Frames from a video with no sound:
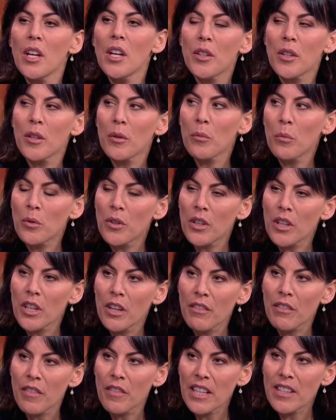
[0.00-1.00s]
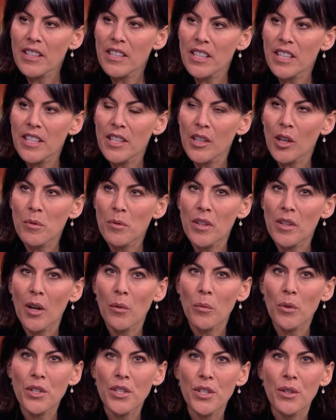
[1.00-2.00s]
The events leading up to
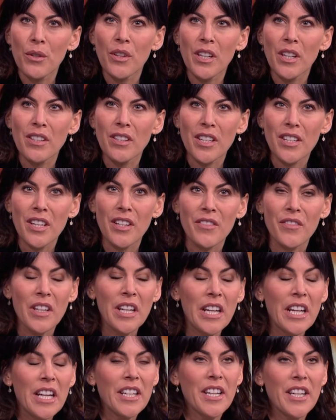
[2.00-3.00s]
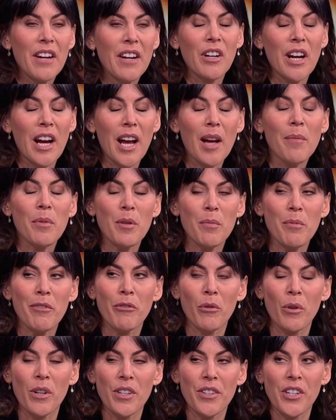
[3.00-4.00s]
that were two things that have never happened
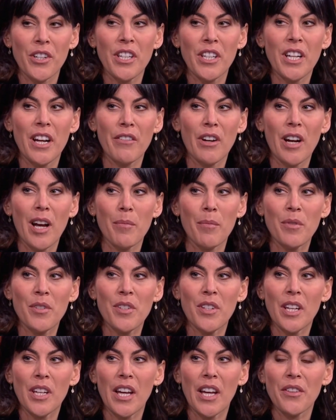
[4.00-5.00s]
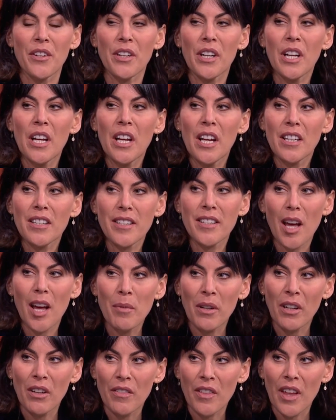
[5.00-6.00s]
before, and certainly never happened together. A
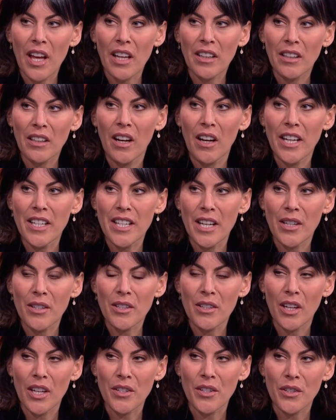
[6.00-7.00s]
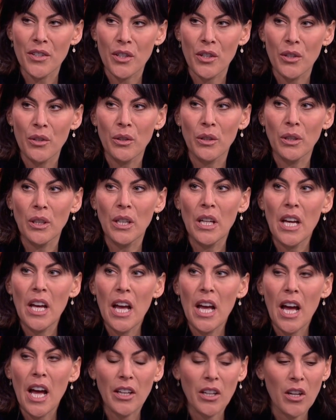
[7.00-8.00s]
stabbing of that kind outside a school,
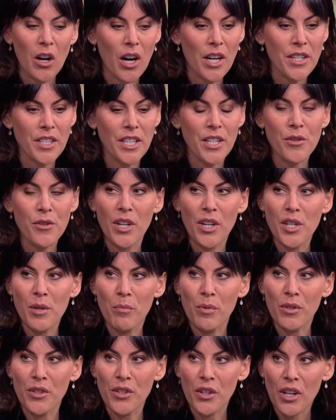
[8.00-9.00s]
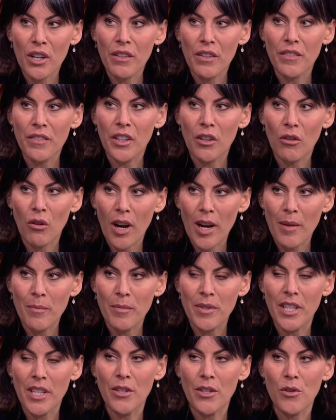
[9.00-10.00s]
a Gardaí trying to preserve the crime
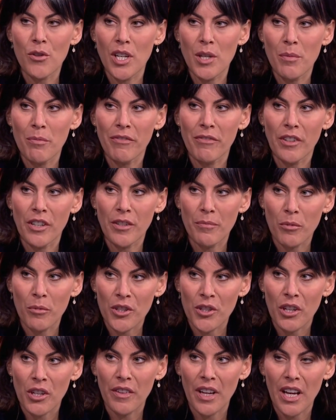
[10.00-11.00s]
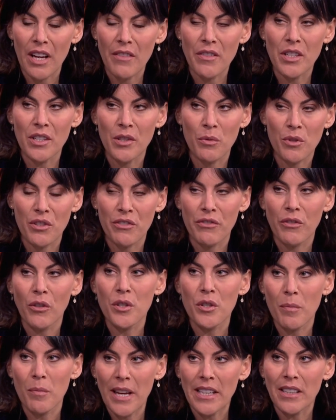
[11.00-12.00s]
scene, trying to preserve evidence, which is
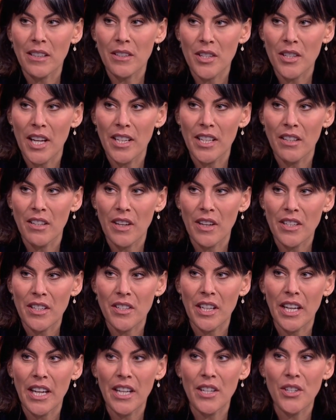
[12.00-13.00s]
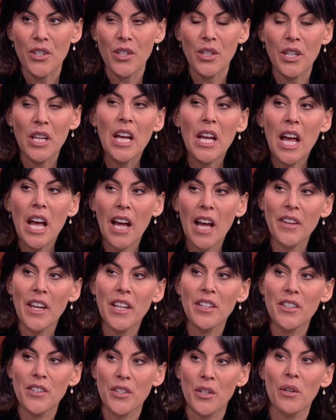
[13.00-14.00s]
fundamental to any investigation. And
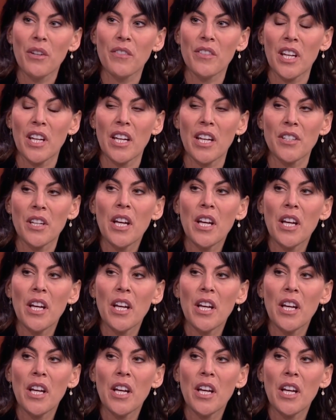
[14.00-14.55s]
then, as you have said,